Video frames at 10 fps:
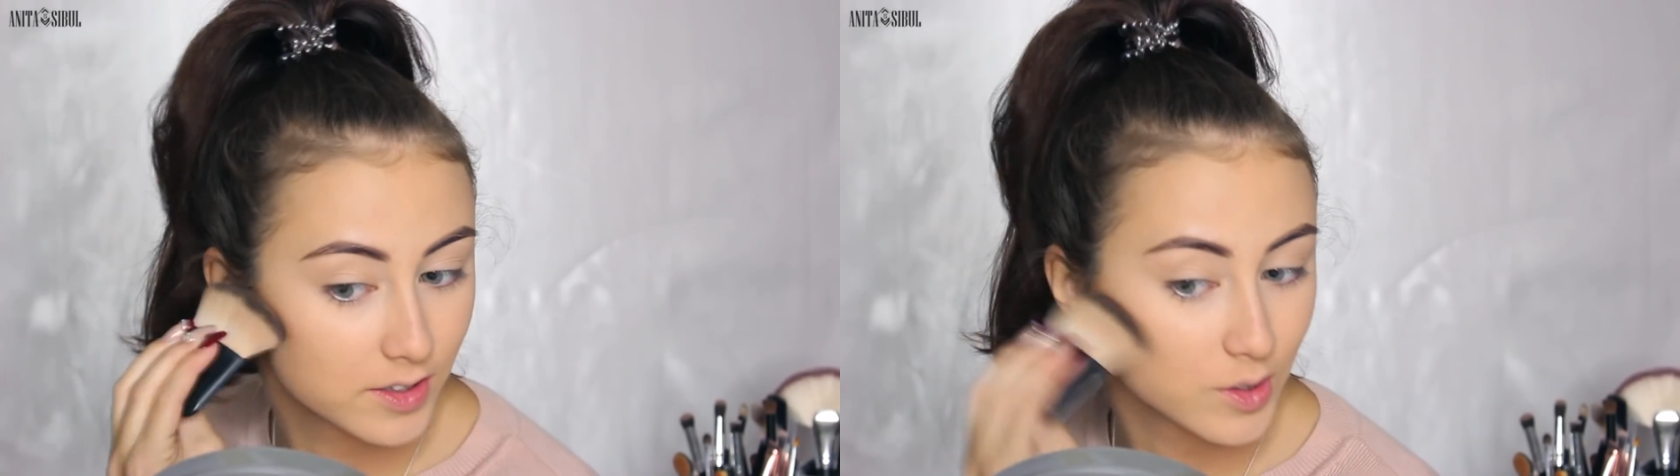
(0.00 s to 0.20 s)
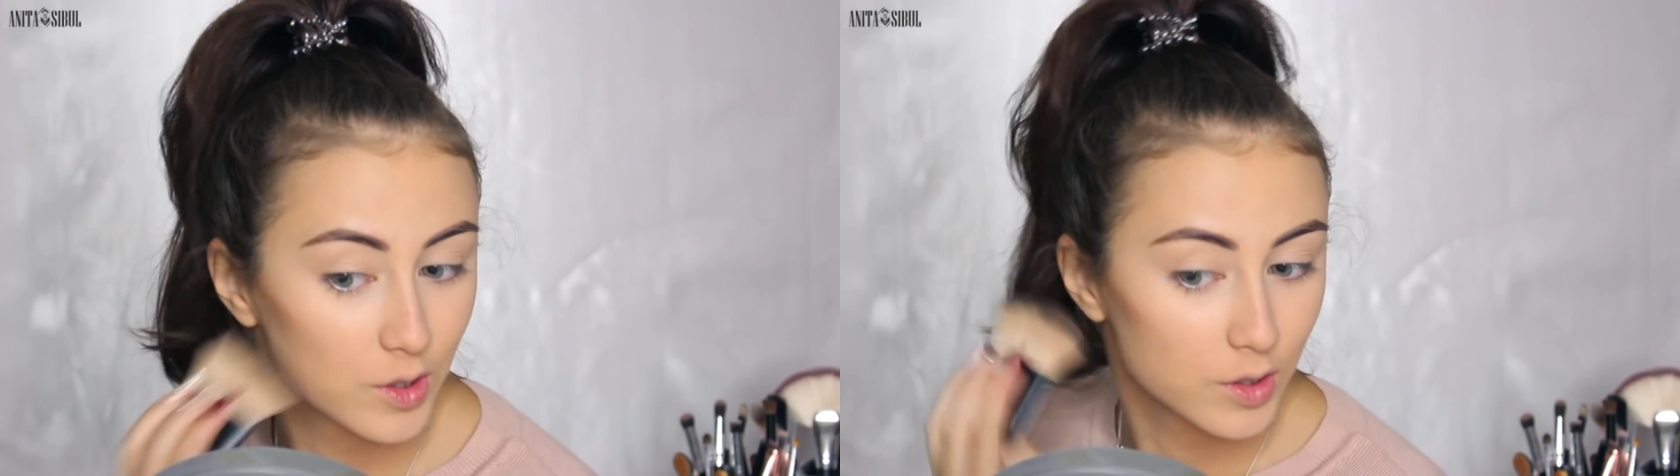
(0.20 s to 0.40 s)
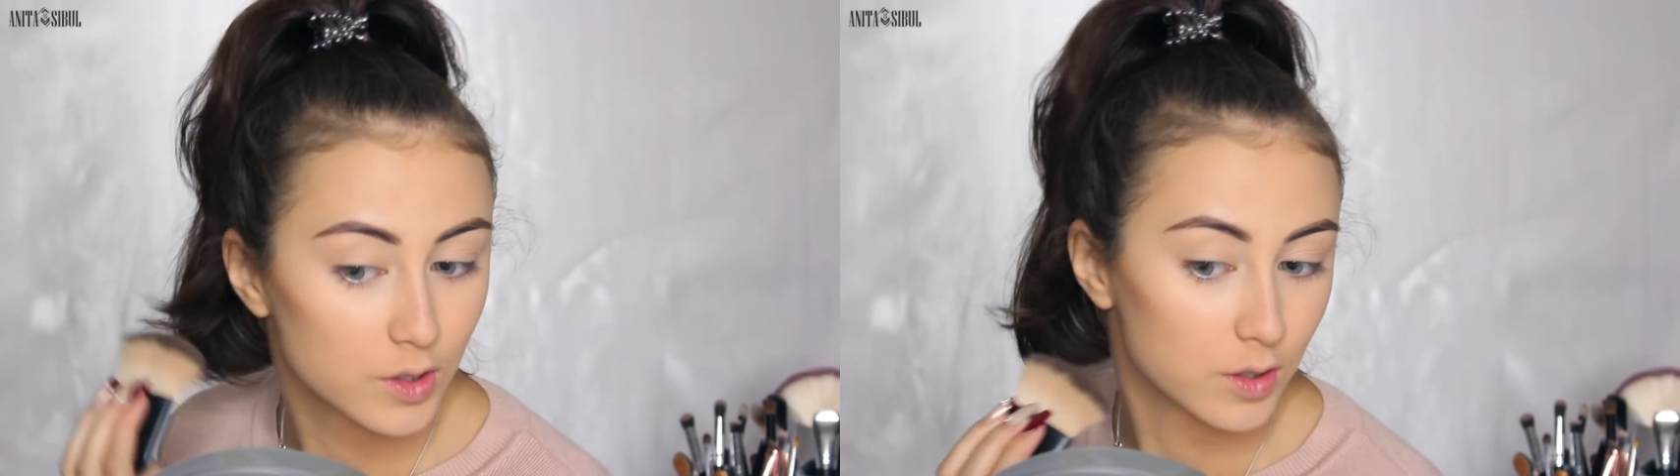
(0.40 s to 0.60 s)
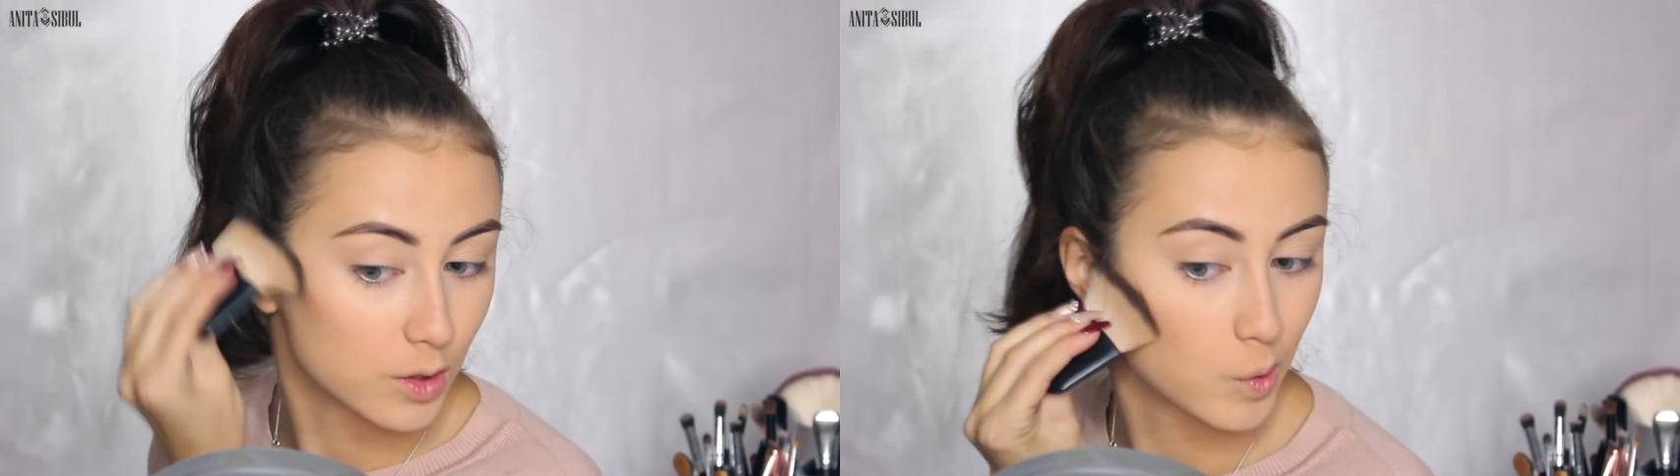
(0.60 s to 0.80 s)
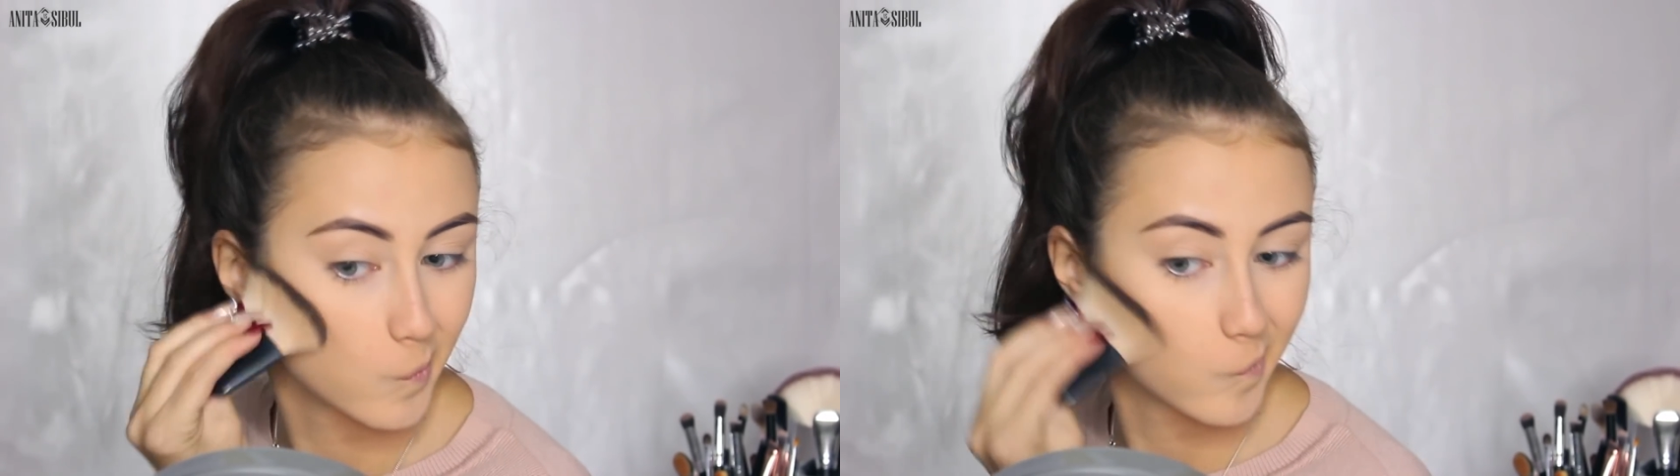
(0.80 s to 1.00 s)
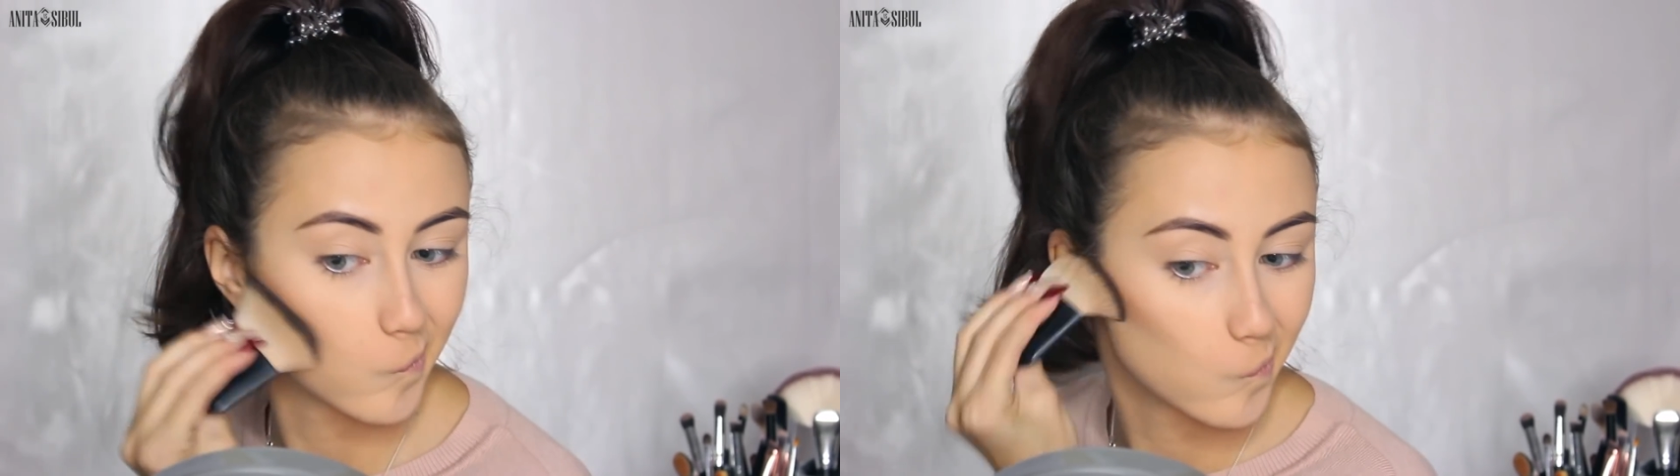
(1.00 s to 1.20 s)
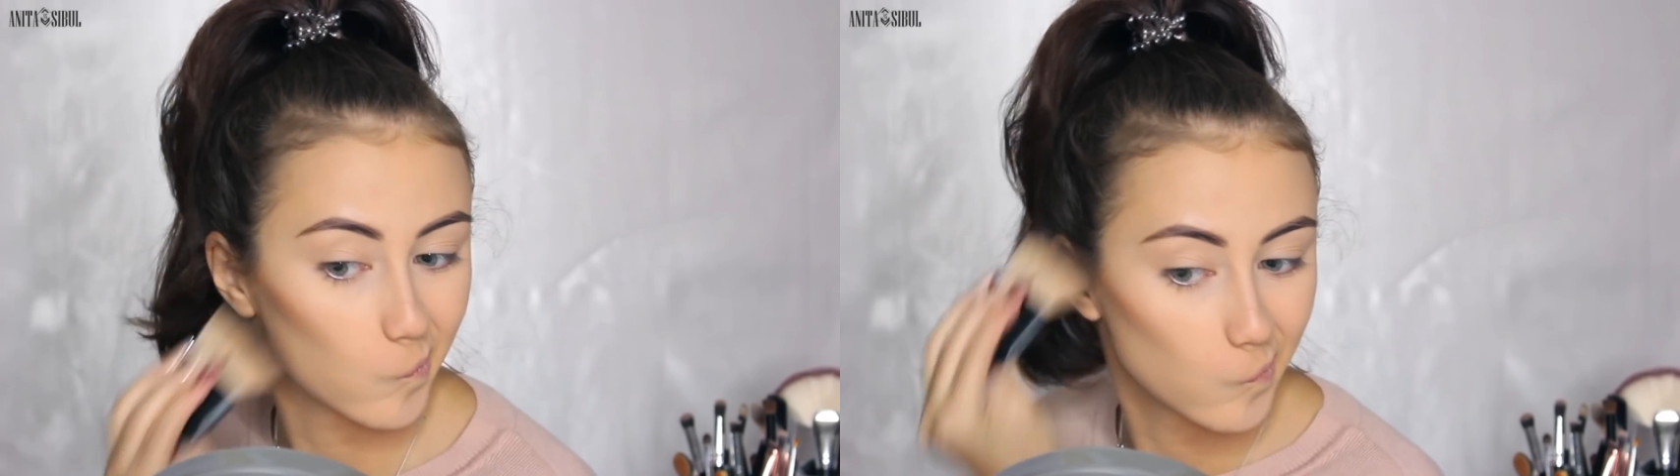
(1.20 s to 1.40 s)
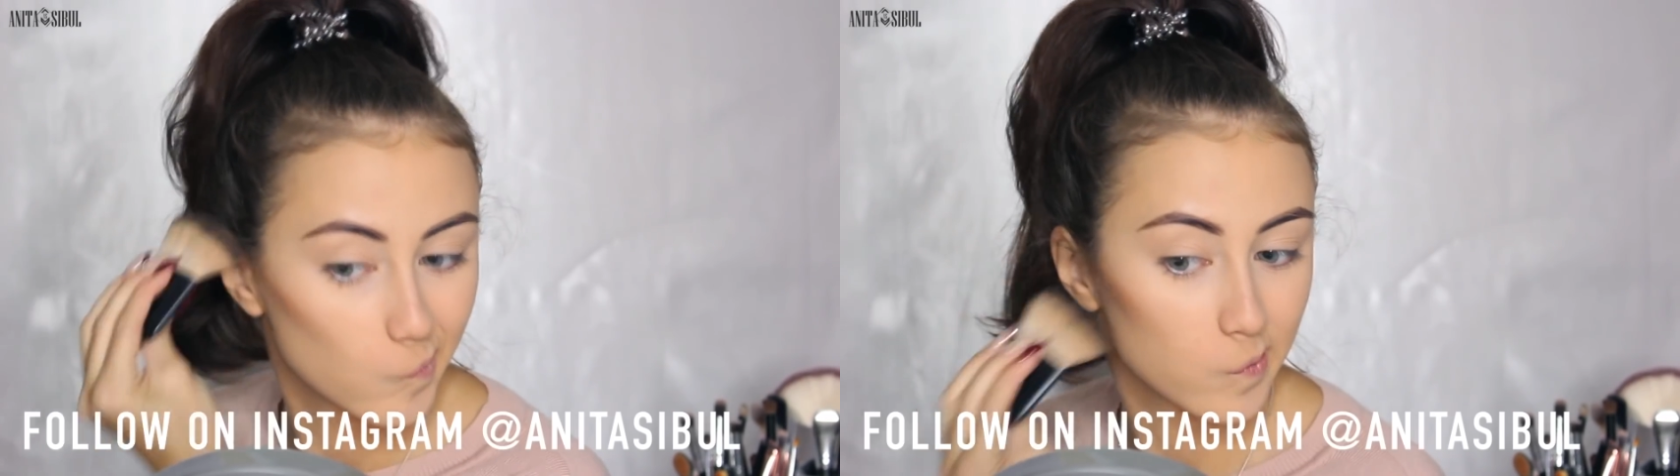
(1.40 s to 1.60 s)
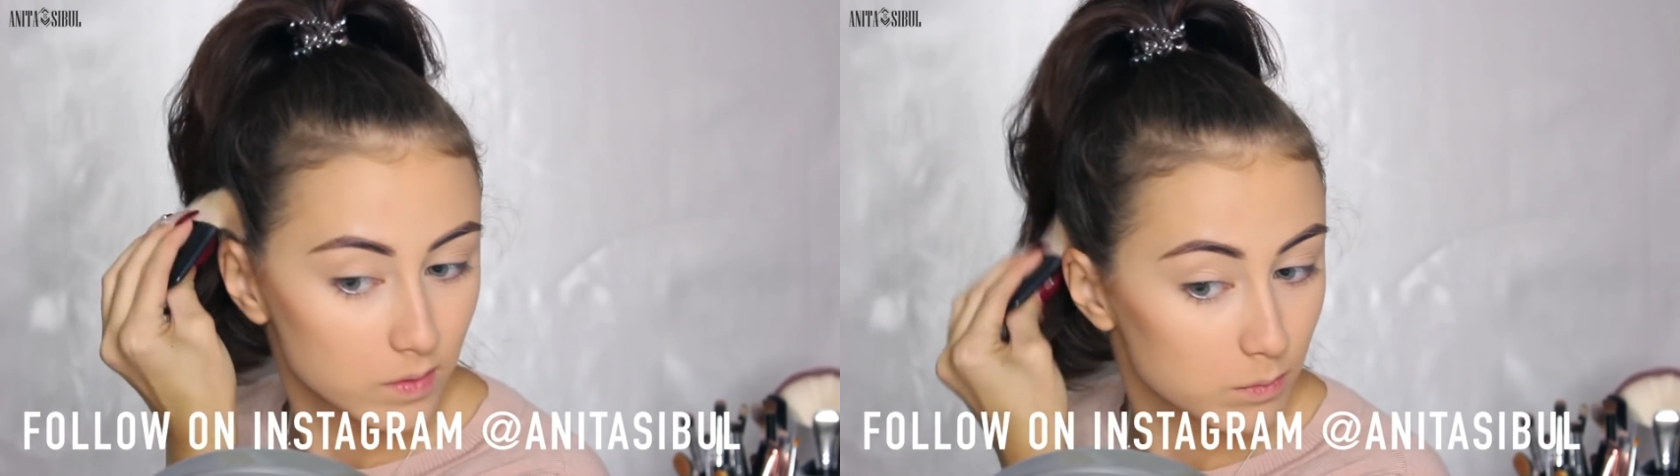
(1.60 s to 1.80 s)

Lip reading: Already took too much.